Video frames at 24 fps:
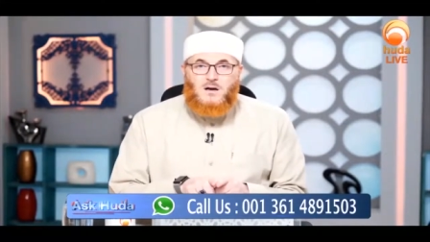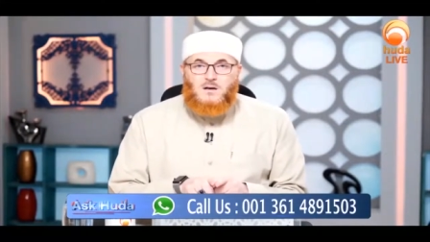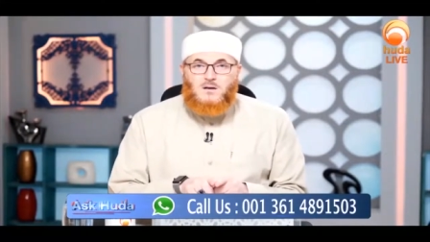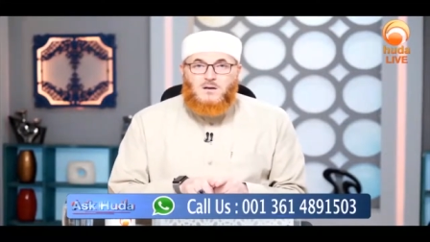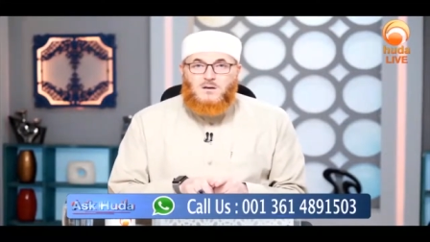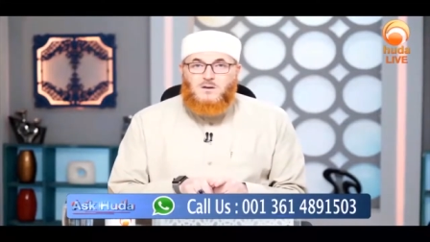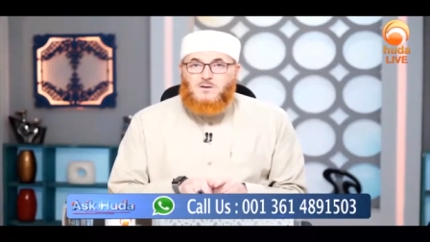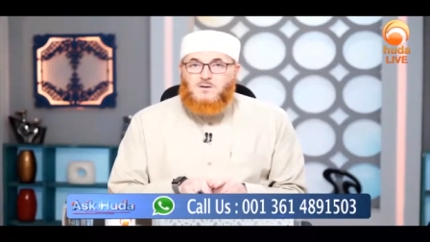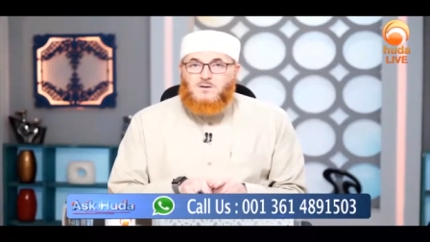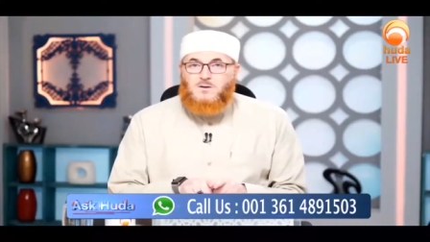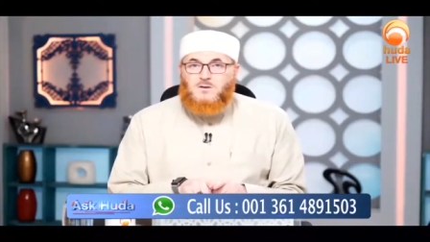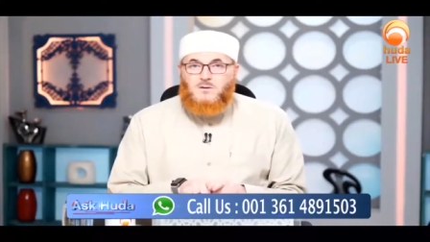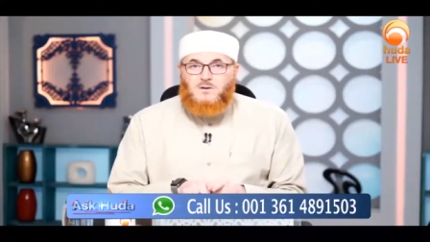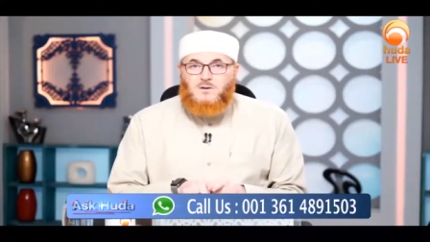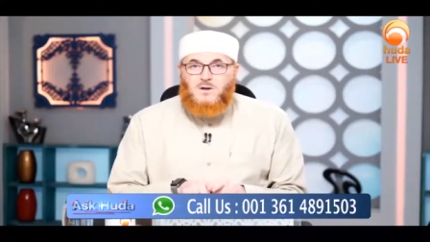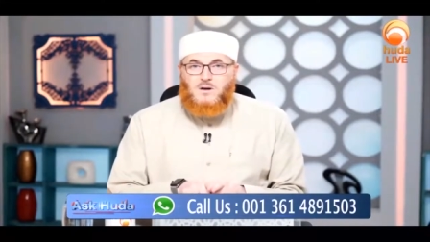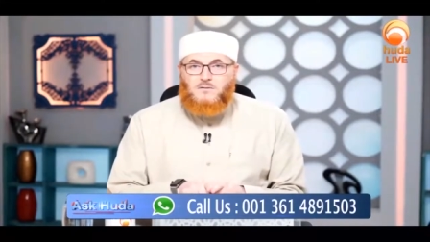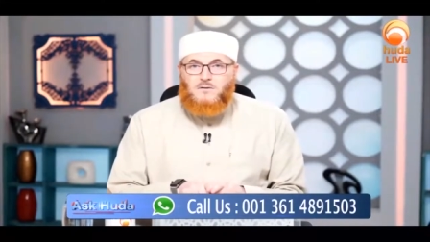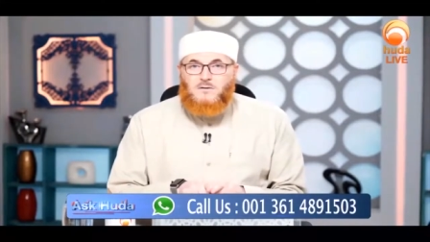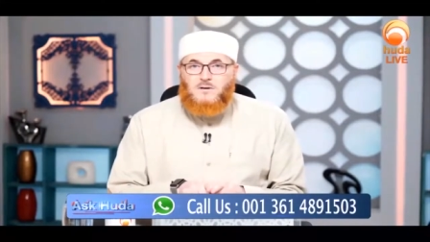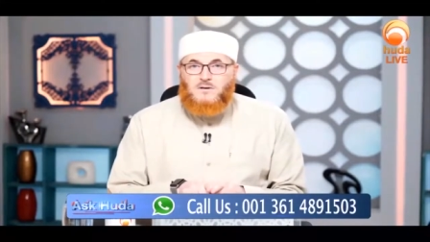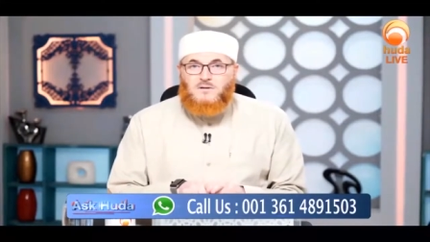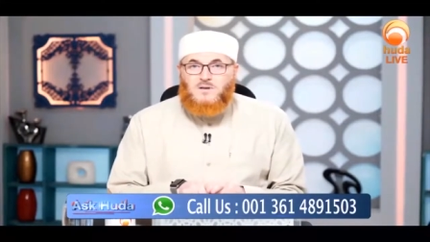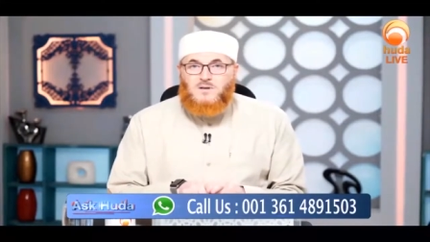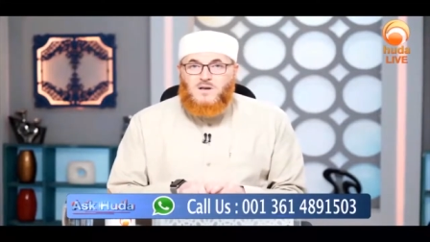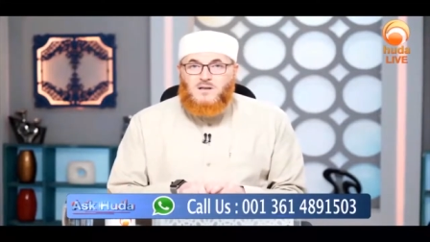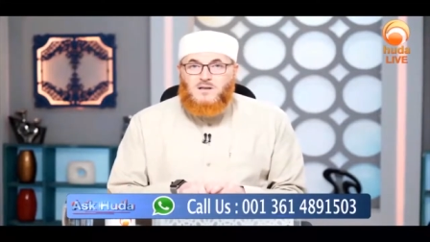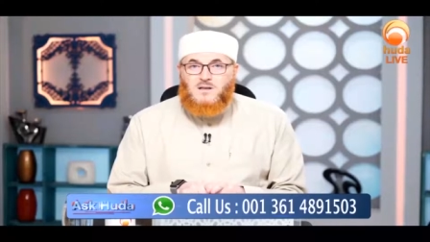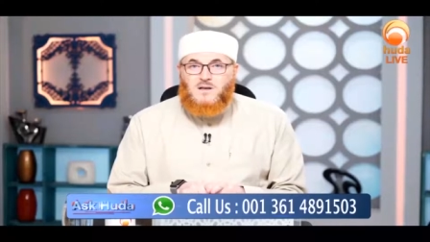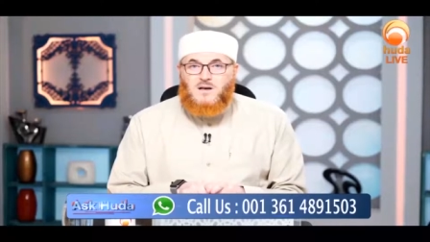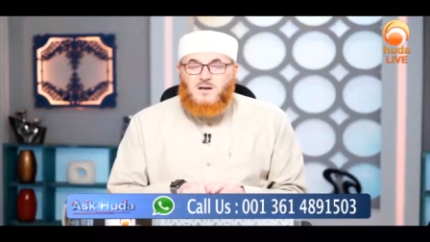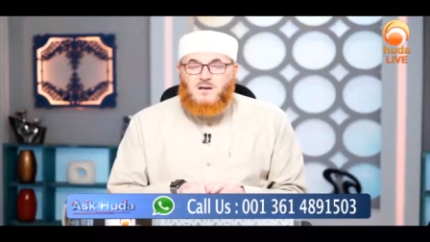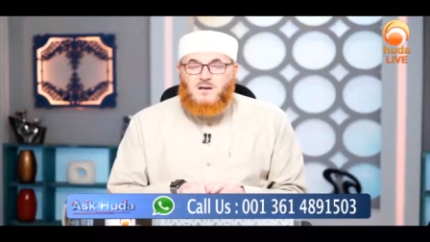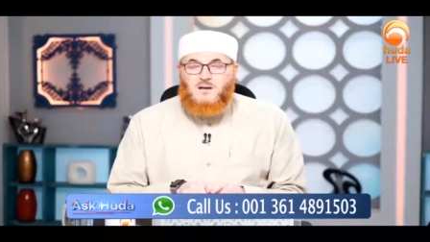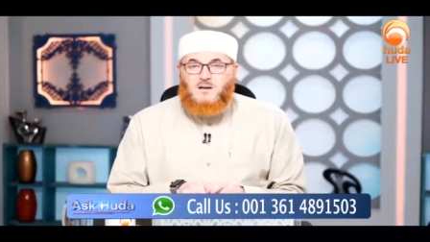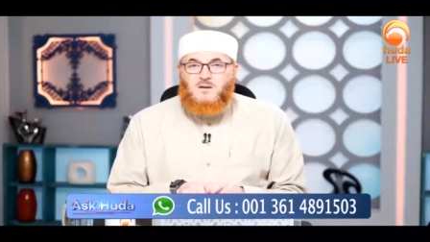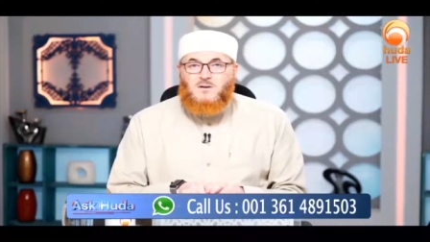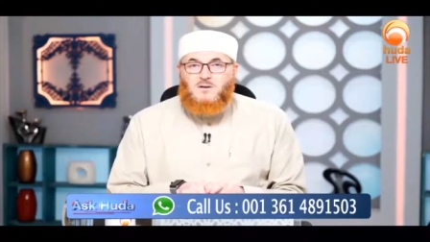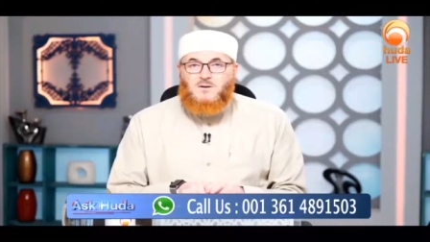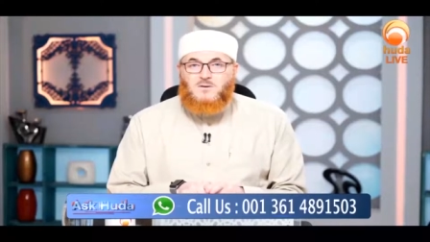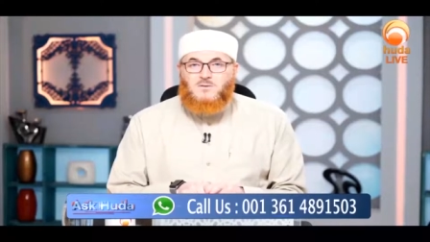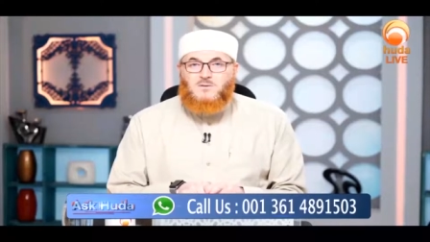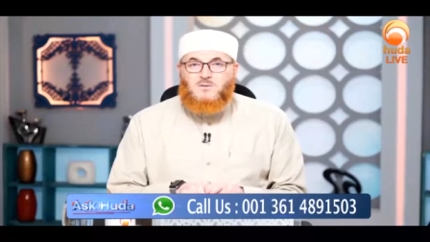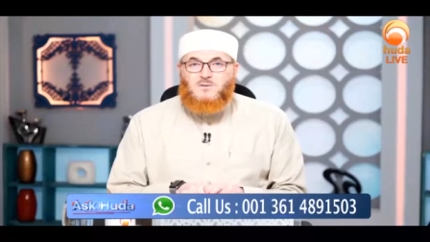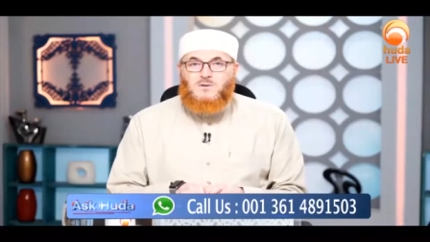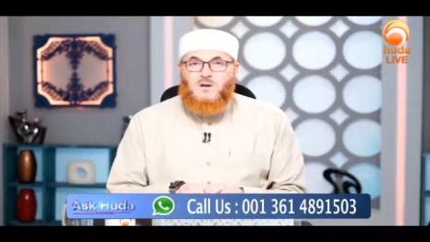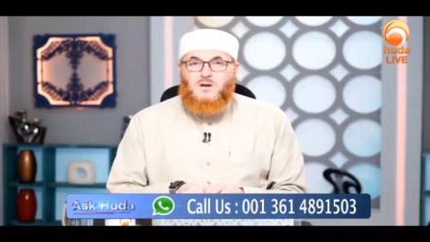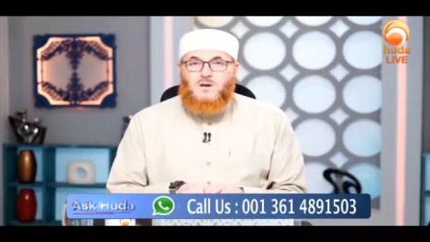You should never say that. You
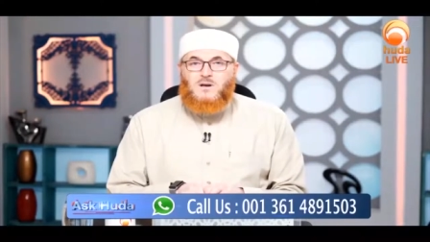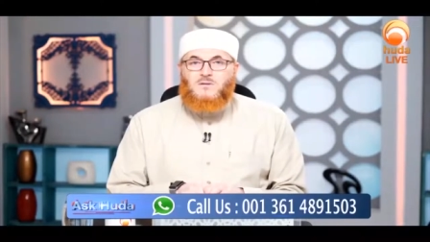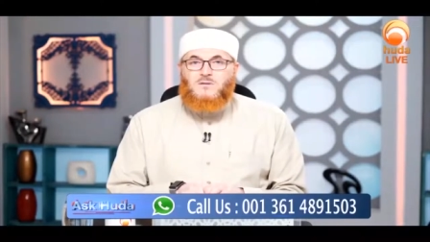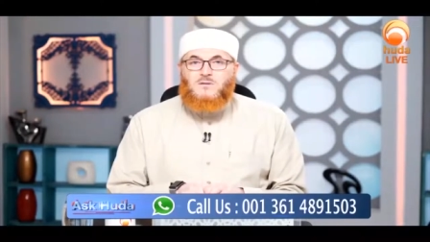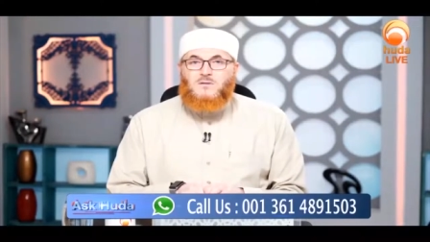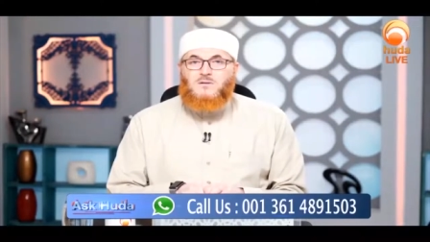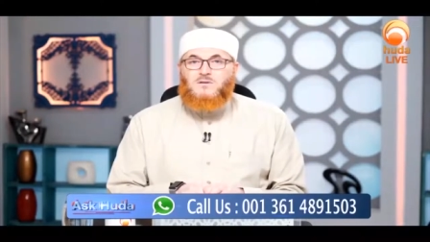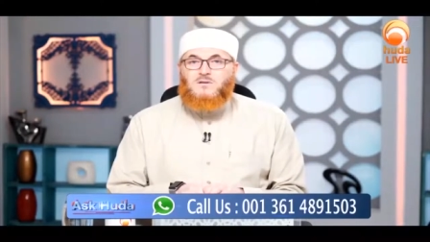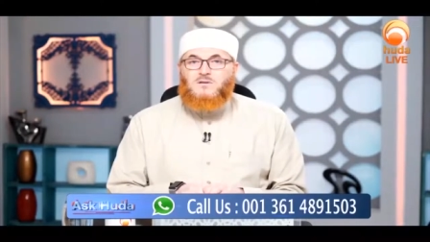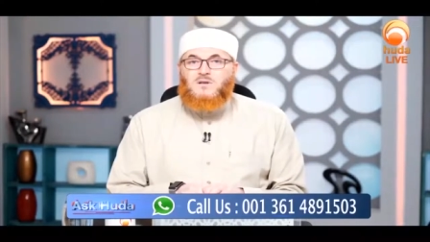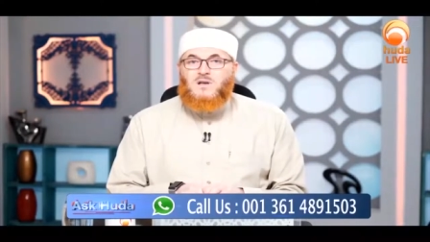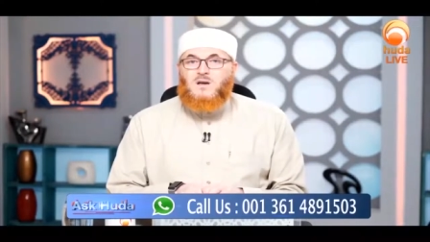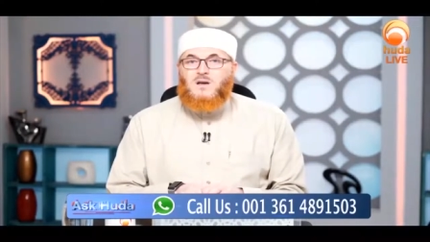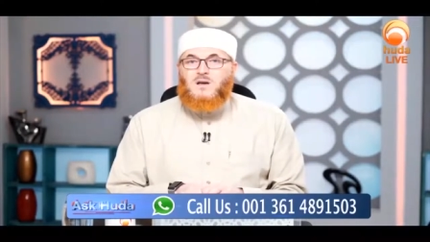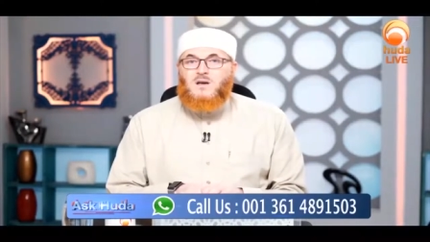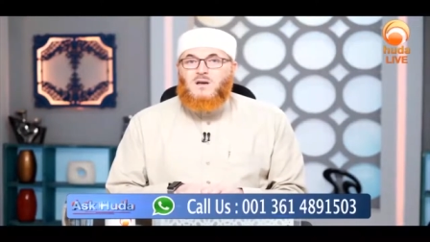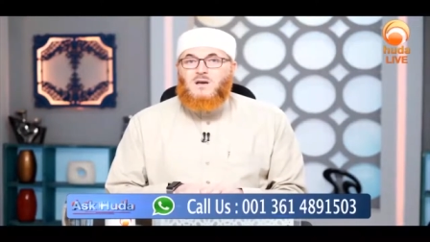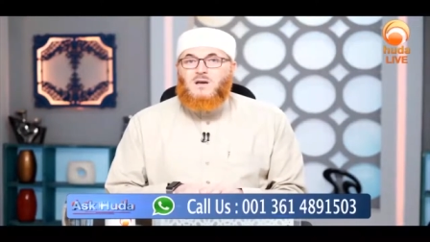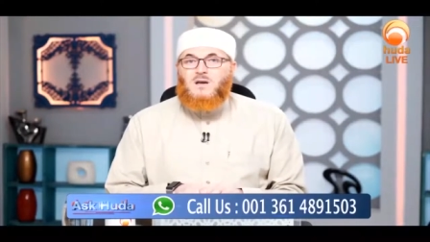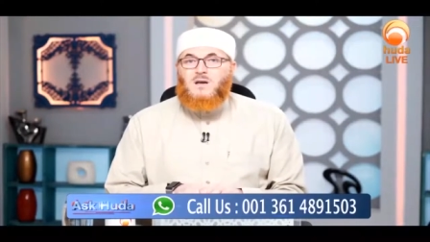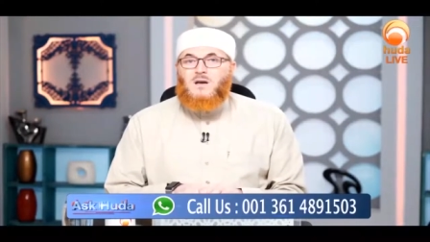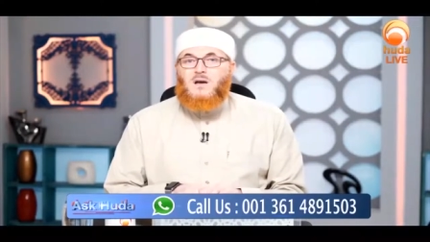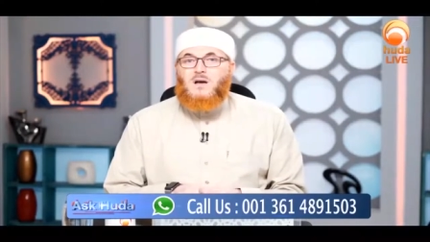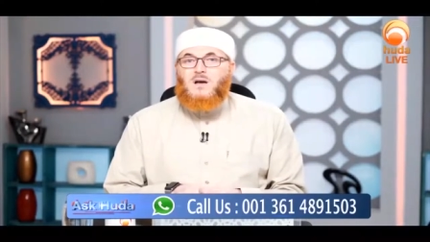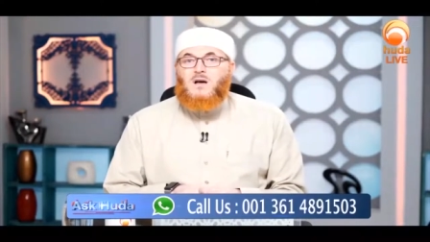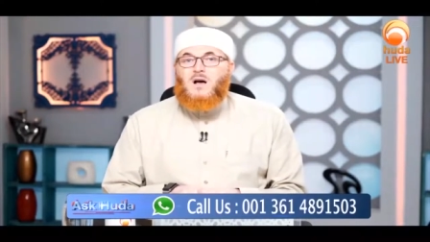should ever say,